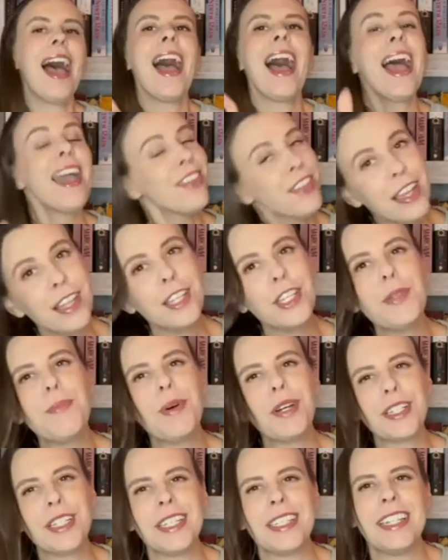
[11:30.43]
I think this
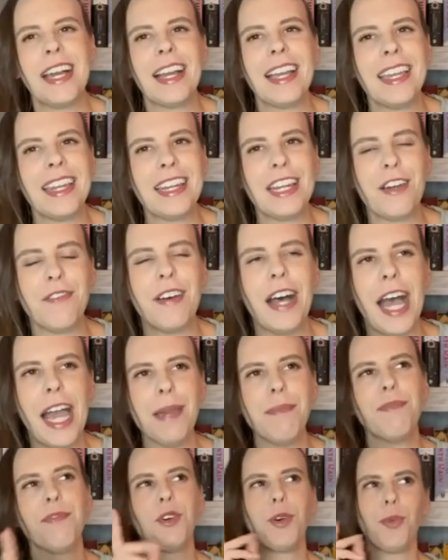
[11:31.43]
book does not get enough
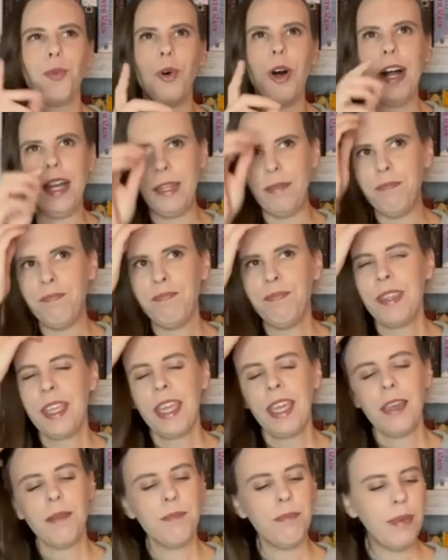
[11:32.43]
hype, for one.
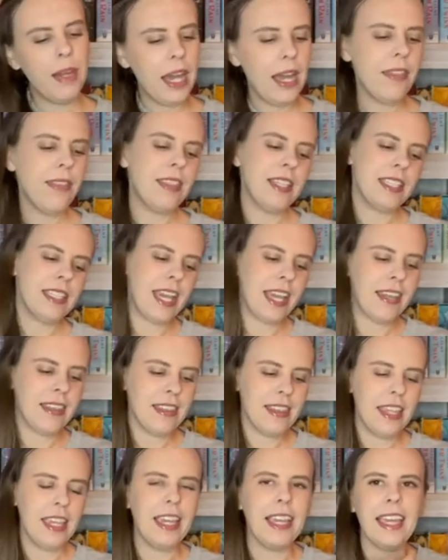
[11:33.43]
But the
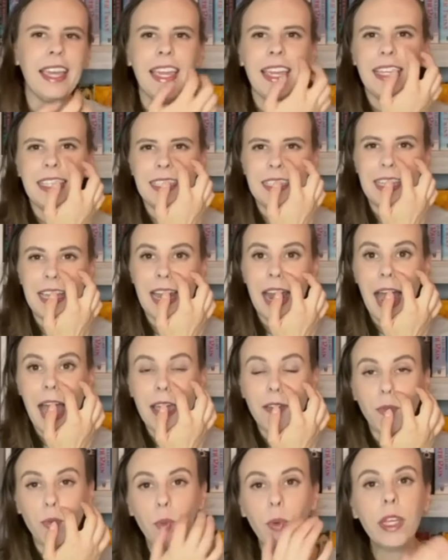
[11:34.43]
second thing is that
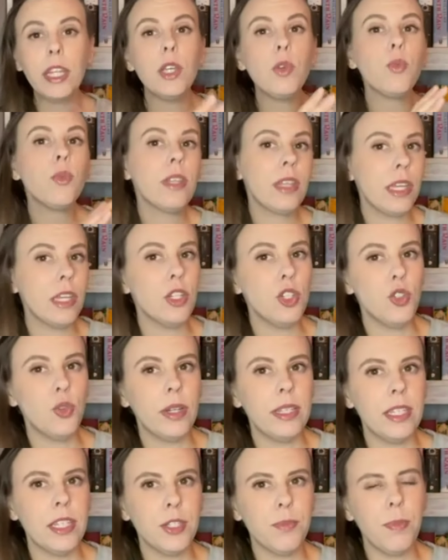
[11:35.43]
I've really, really
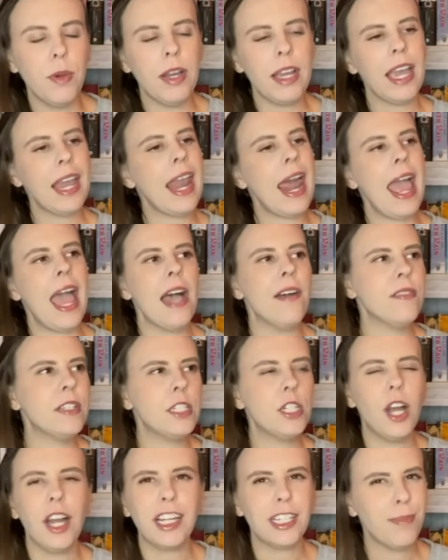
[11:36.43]
enjoyed this book, and I haven't
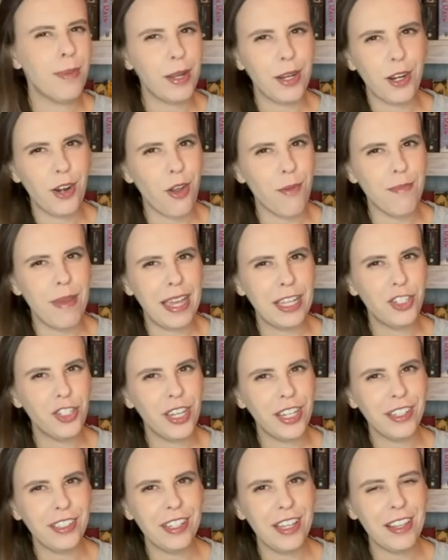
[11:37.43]
talked about it on my
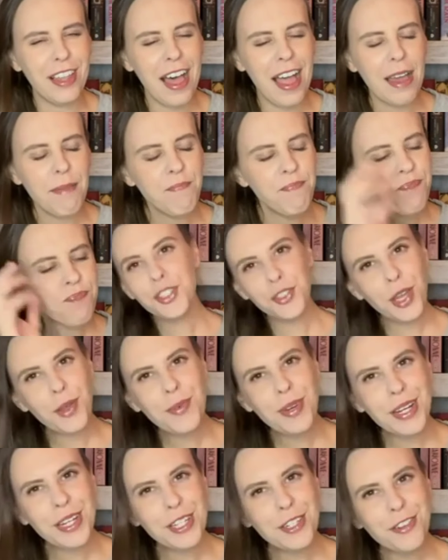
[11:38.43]
channel a lot. So I
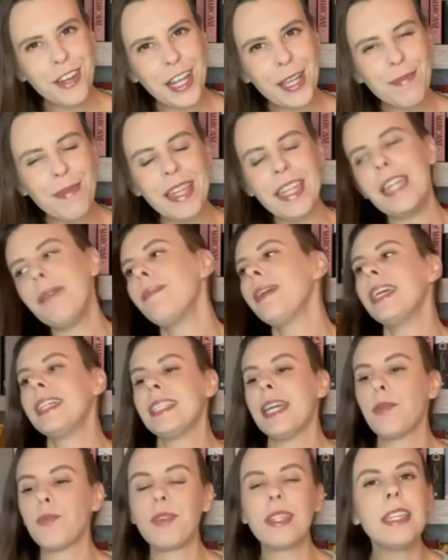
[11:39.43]
wanted to recommend it because
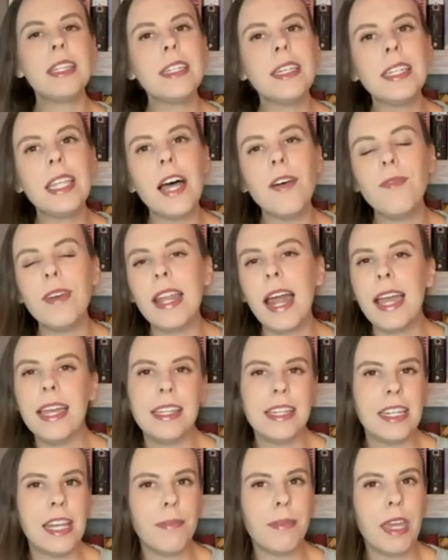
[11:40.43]
I really did love it. I
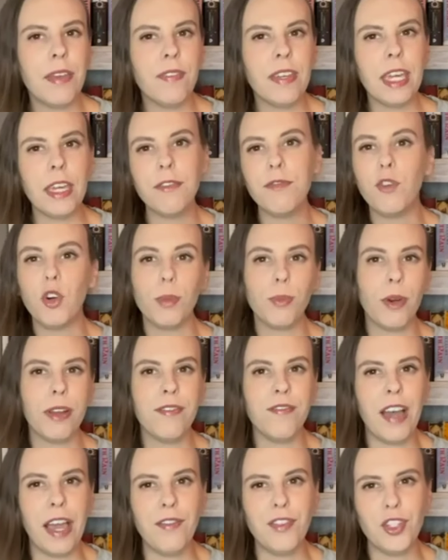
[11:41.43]
ended up giving it
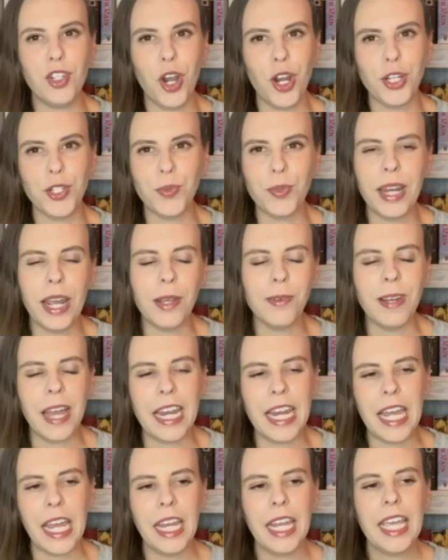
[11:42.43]
4.5 stars when I
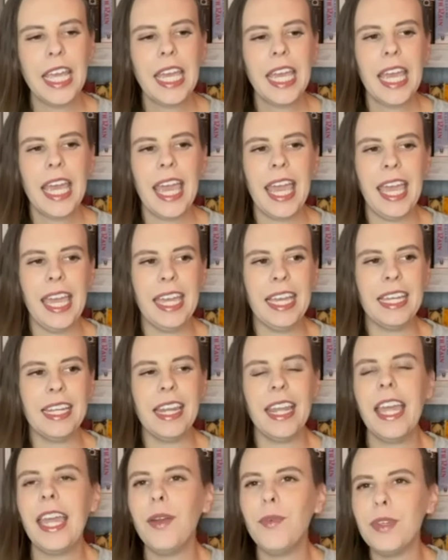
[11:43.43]
read it,
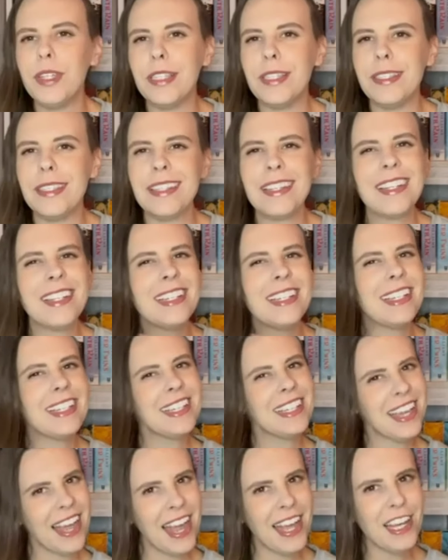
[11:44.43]
and it was
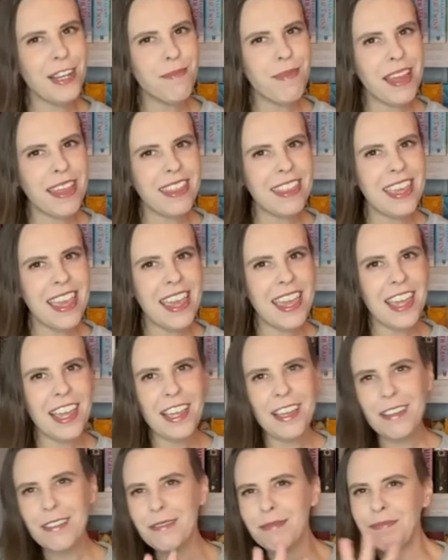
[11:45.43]
kind of my
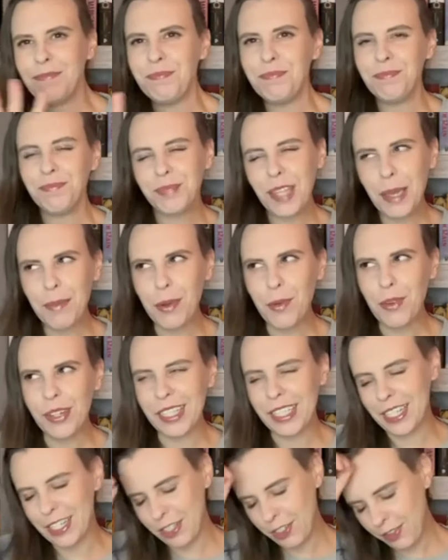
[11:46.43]
thing, but we'll
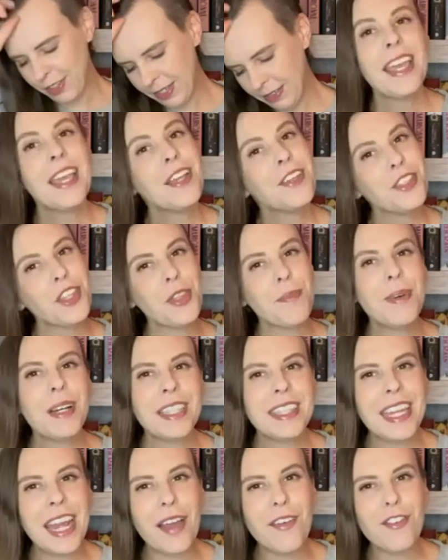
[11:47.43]
get into it. So the book
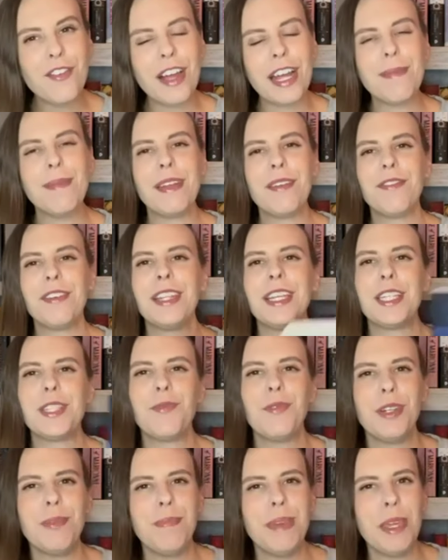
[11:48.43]
that I would recommend for this
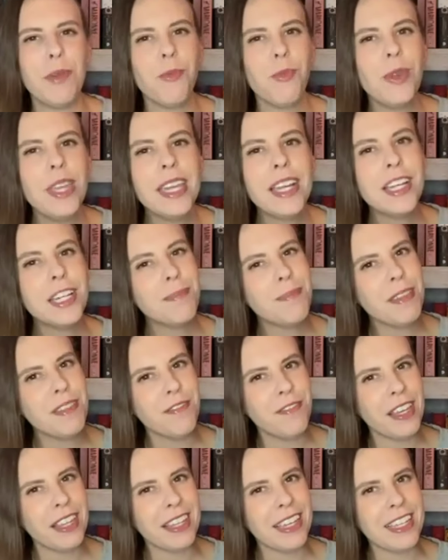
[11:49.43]
would be We Could Be
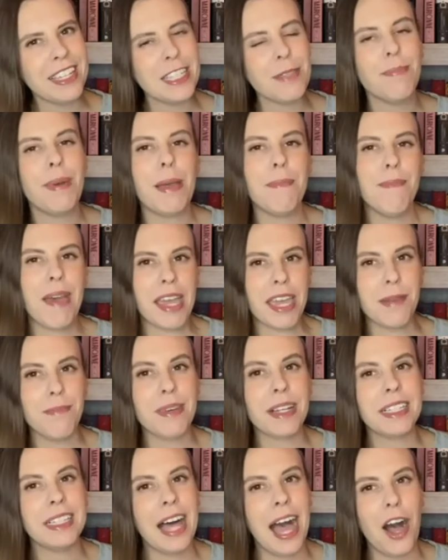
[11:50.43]
Villains by Megan
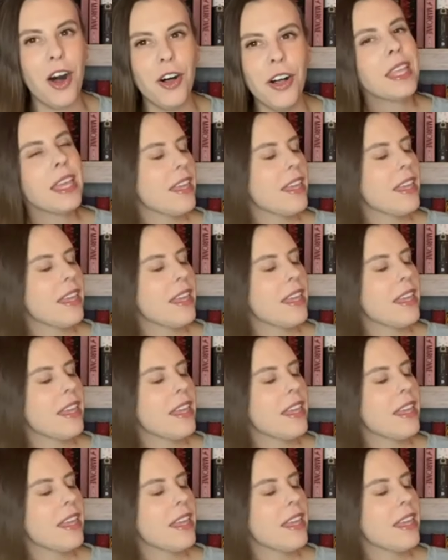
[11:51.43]
McLeod.